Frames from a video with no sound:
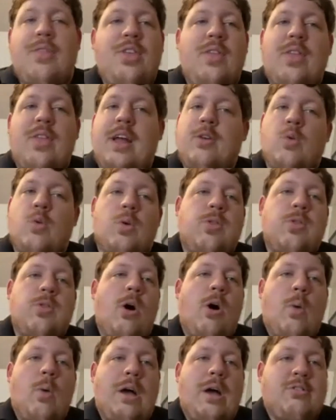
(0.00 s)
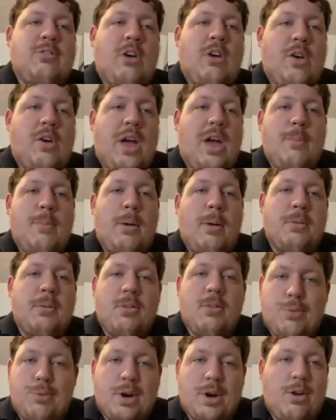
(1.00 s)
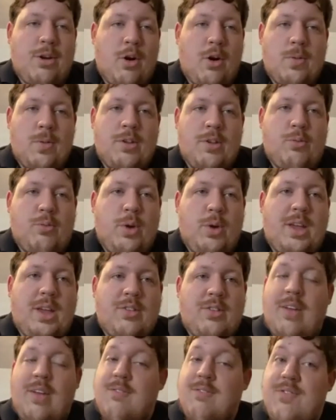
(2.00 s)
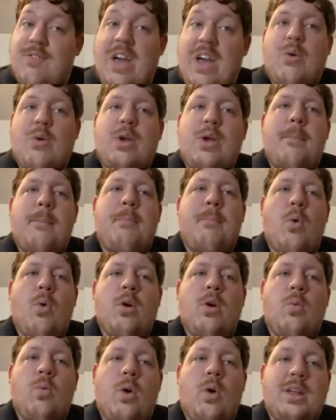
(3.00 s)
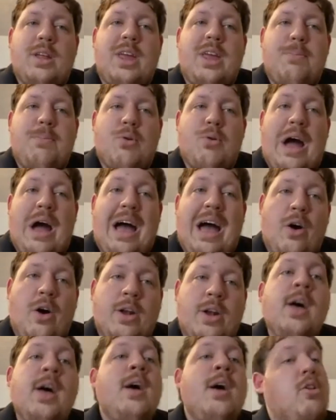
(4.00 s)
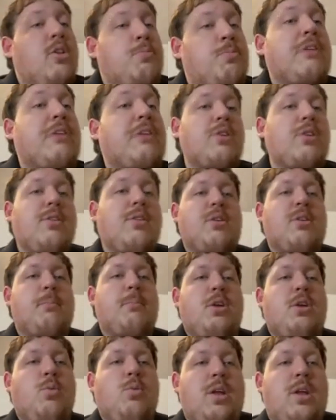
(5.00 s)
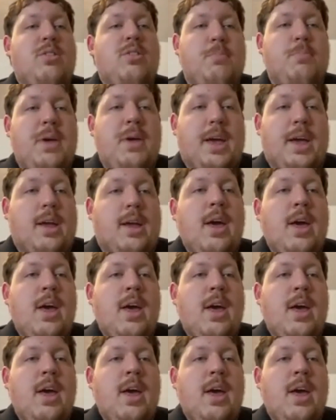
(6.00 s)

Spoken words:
think that North Hall-West Hall game up at the Brickyard this week is a very important one to keep your eye on, especially if somebody wins big.